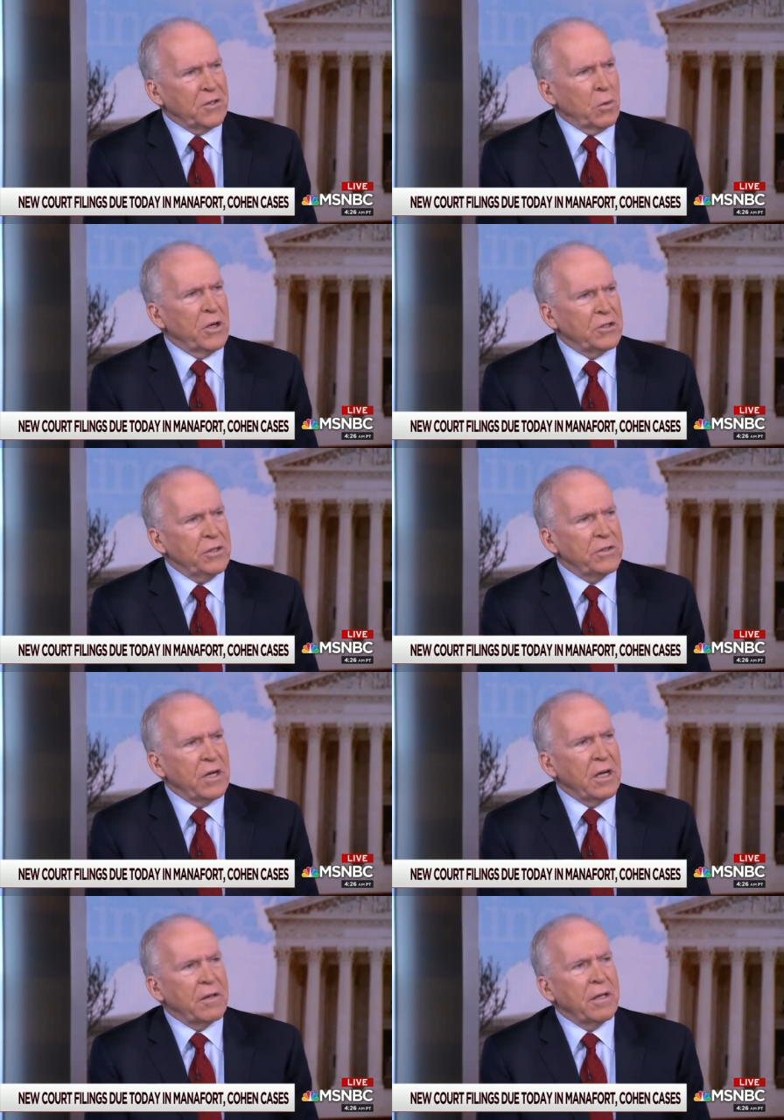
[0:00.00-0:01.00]
to questions,
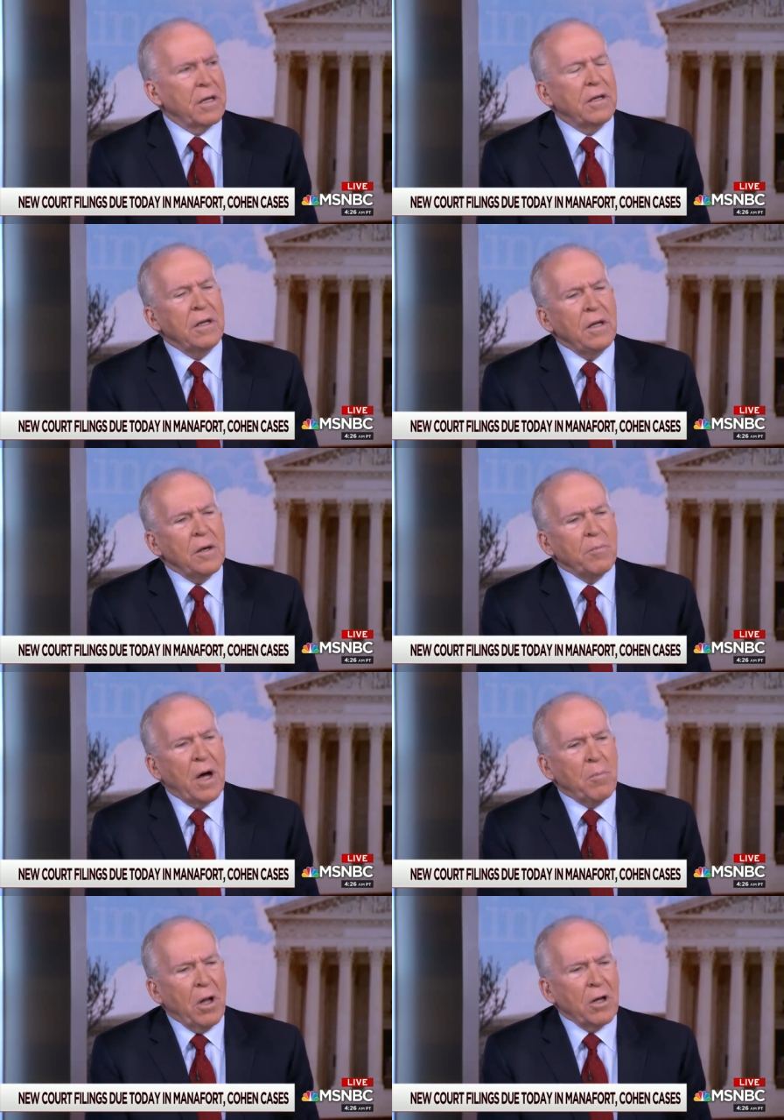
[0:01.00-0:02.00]
I think
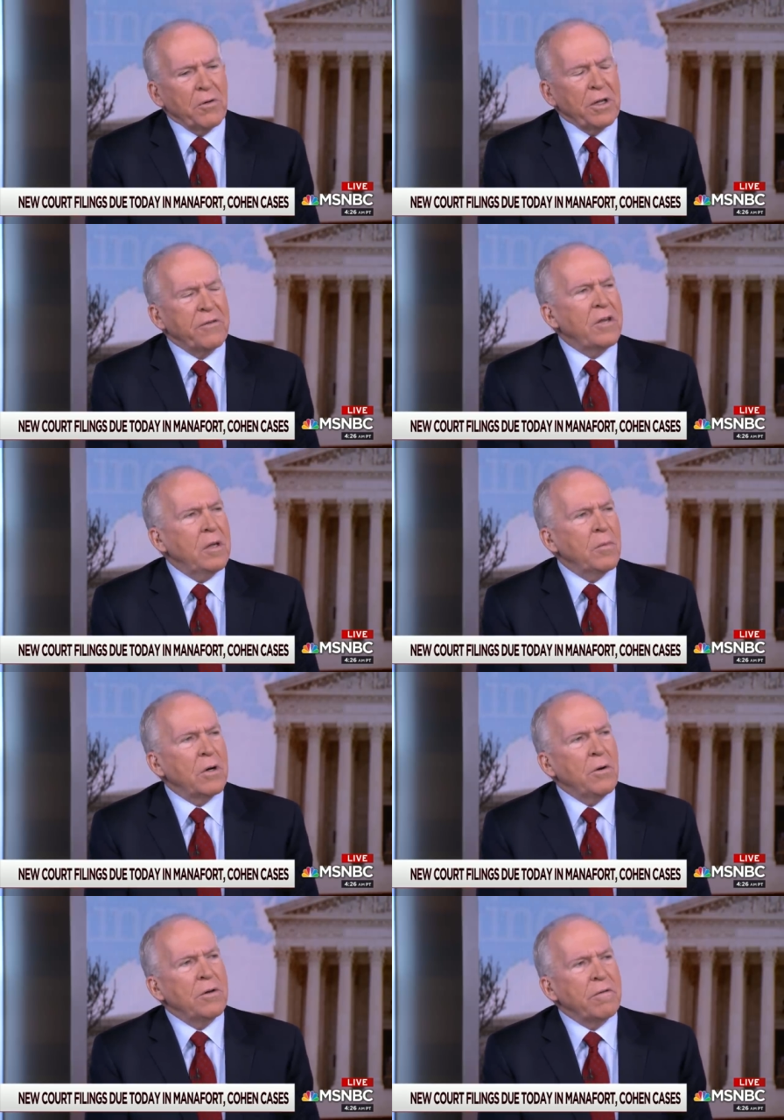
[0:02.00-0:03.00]
Bob Mueller and the team are
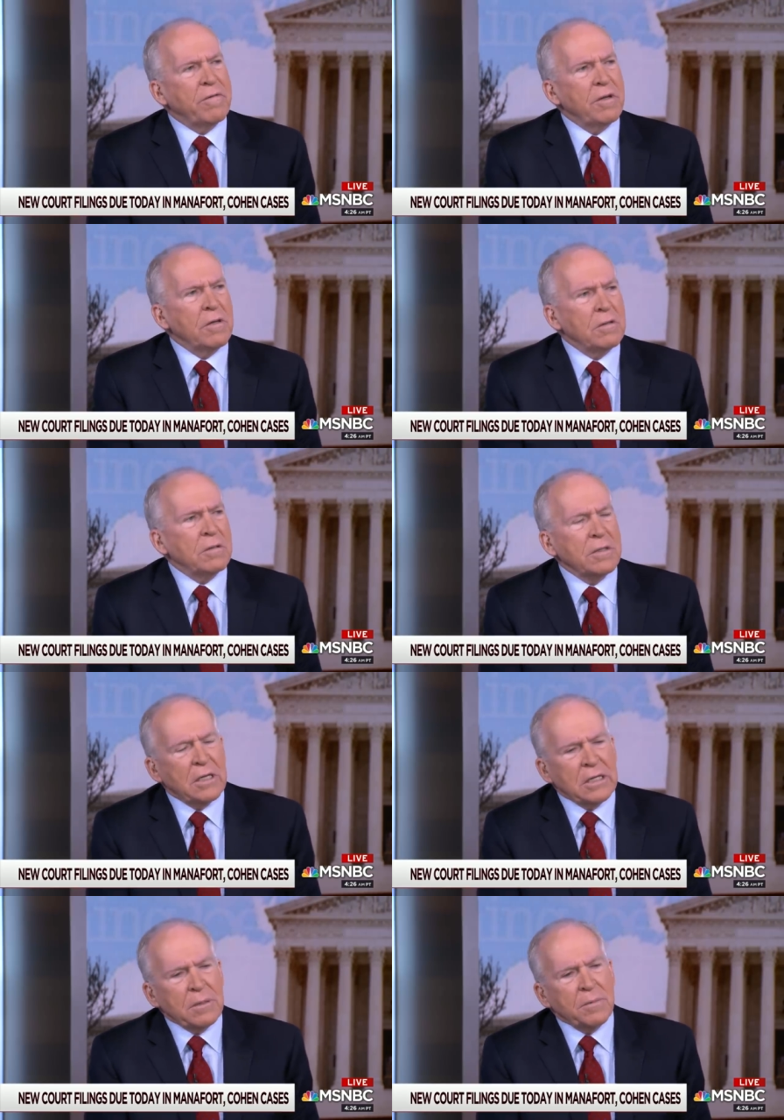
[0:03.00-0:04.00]
going to feel
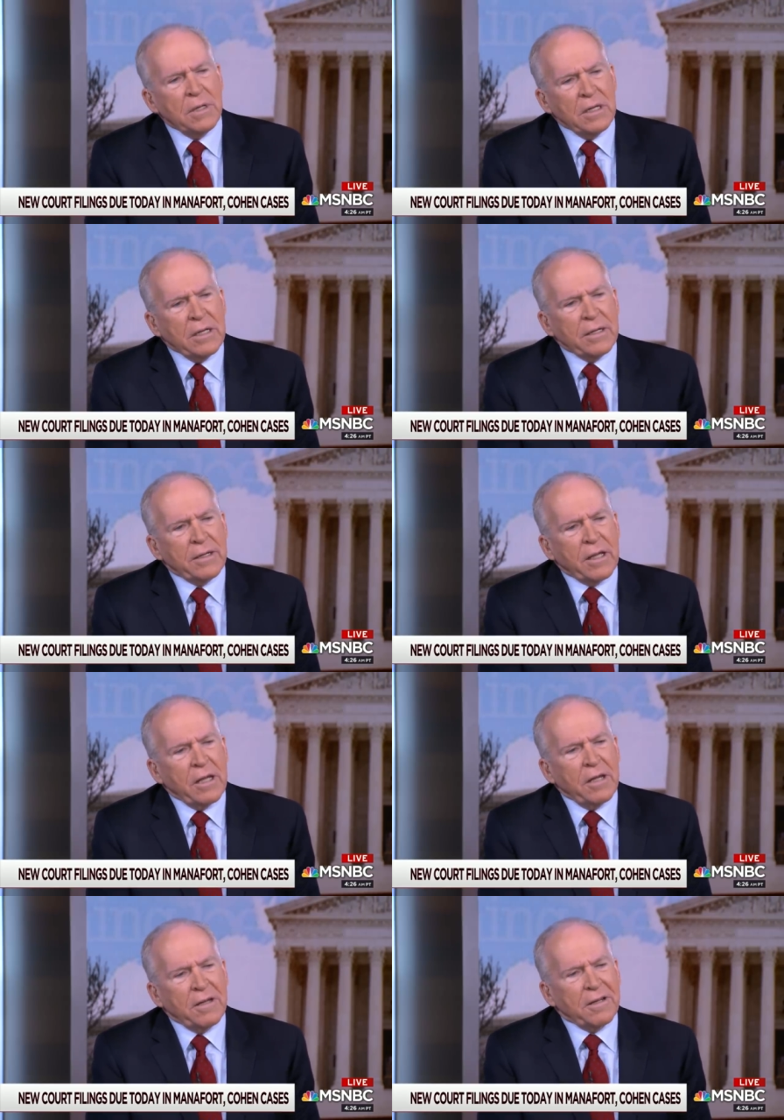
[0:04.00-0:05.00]
um, that
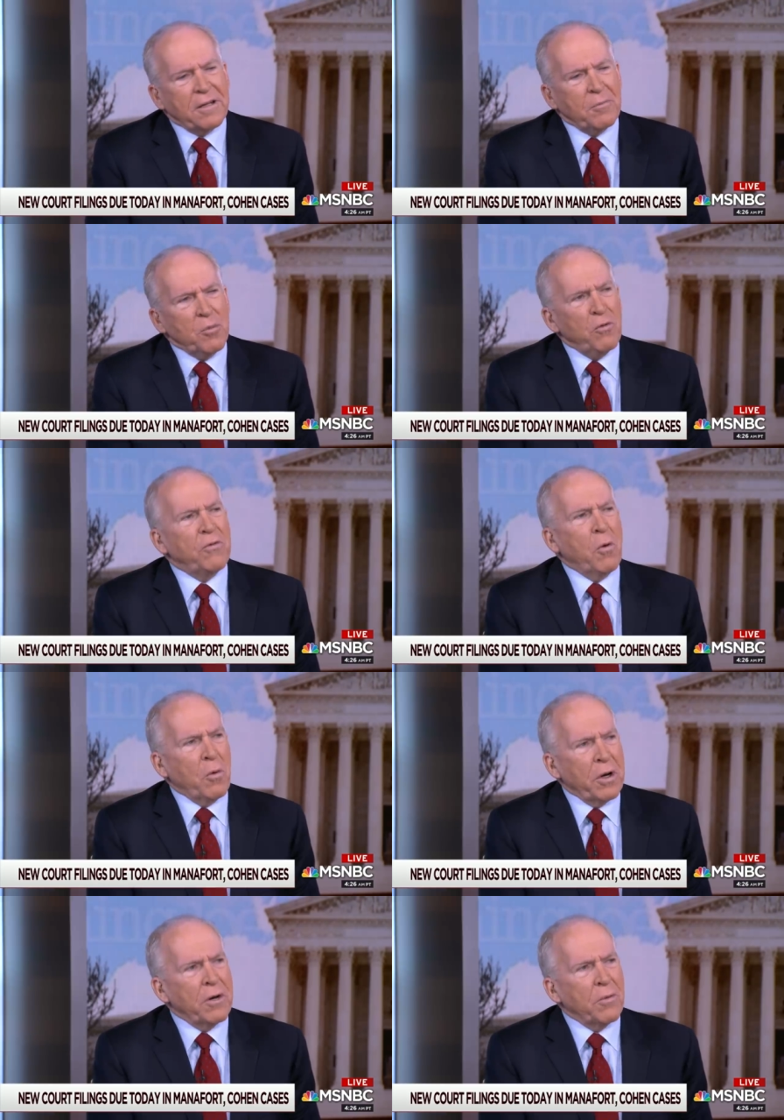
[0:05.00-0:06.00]
they uh, can move
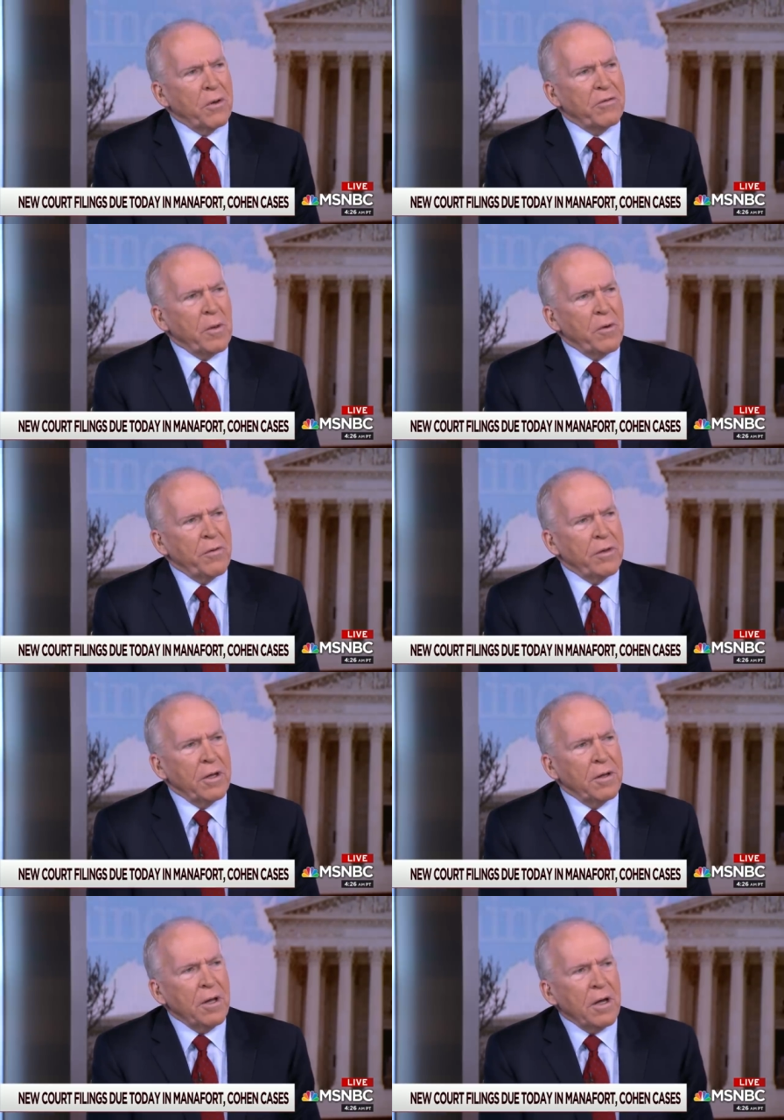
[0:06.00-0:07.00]
forward with some of
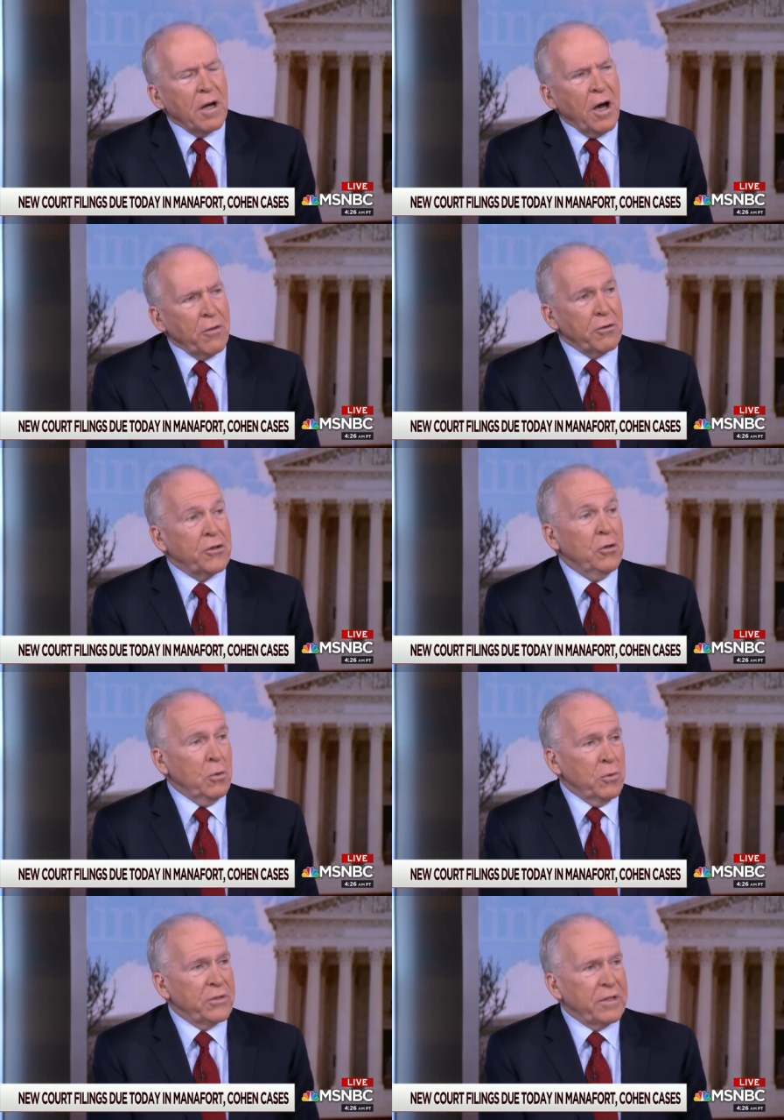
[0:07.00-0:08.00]
the other
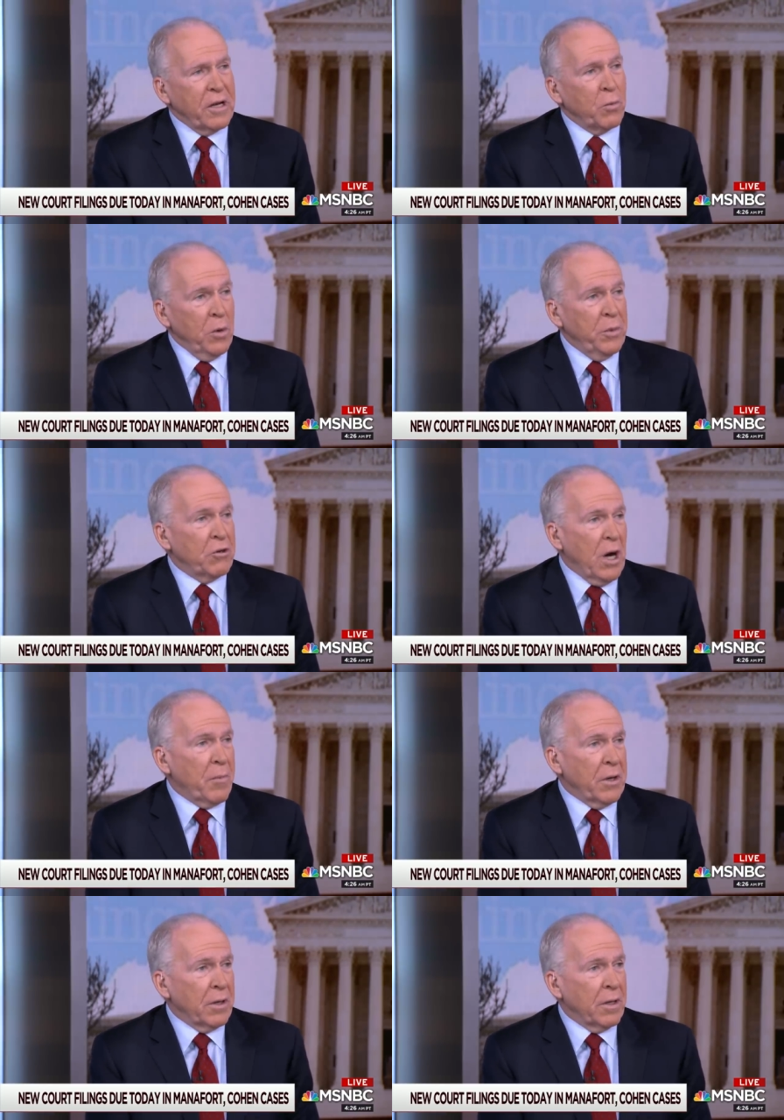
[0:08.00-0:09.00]
shoes that will be
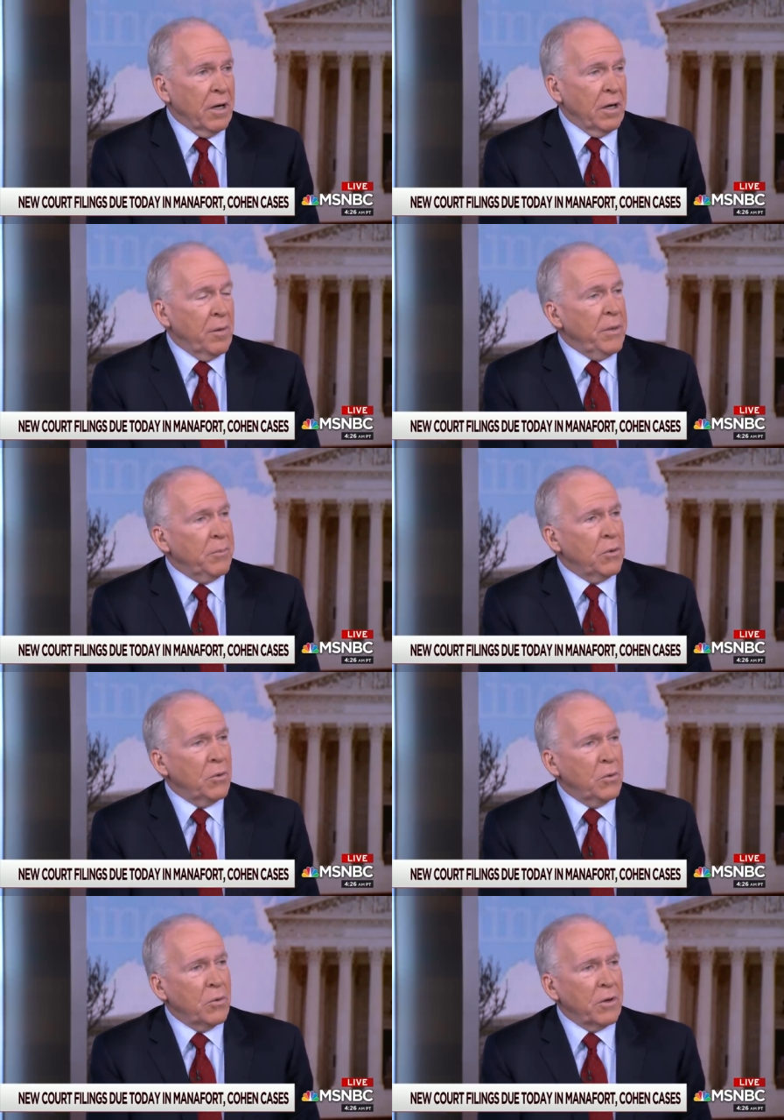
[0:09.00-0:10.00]
dropping on the
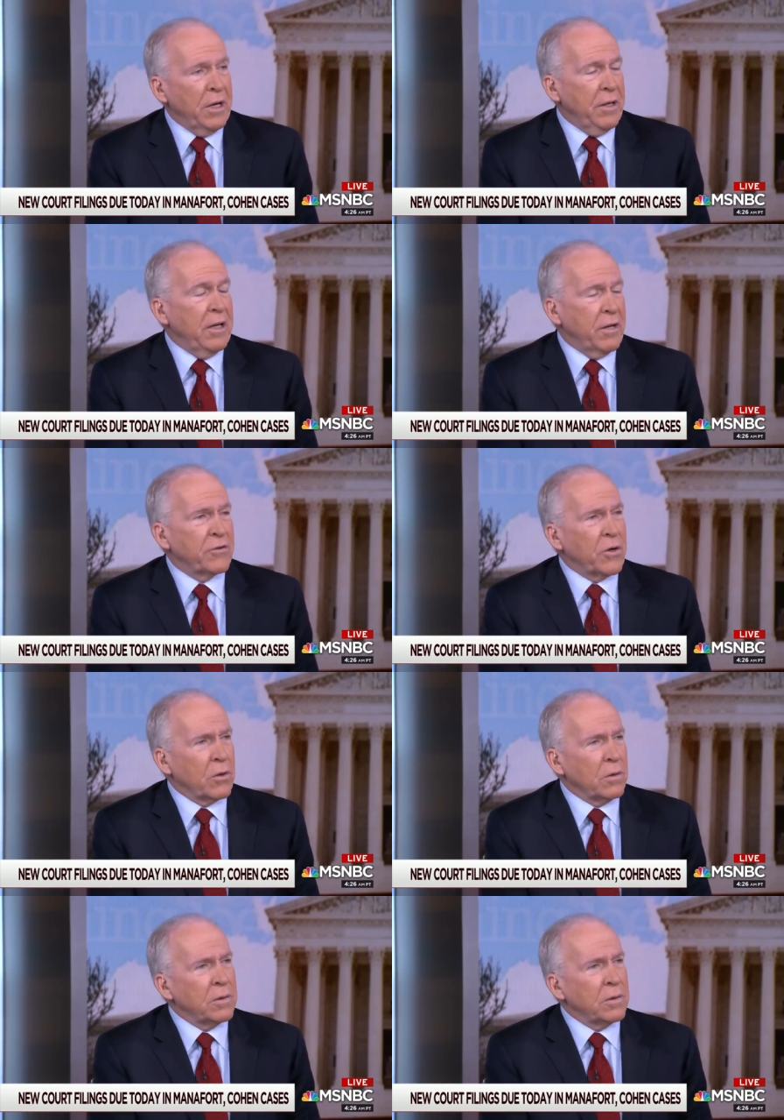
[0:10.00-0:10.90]
people who are in the inner circle.